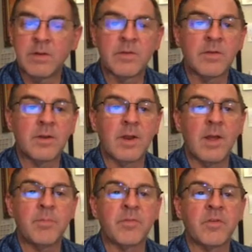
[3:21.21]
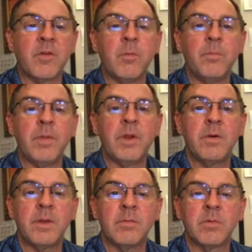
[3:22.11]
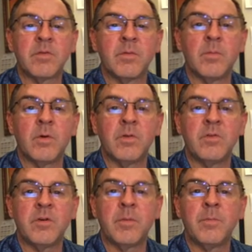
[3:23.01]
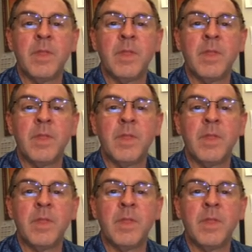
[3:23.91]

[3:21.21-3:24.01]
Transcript: just a little upslope period with some moisture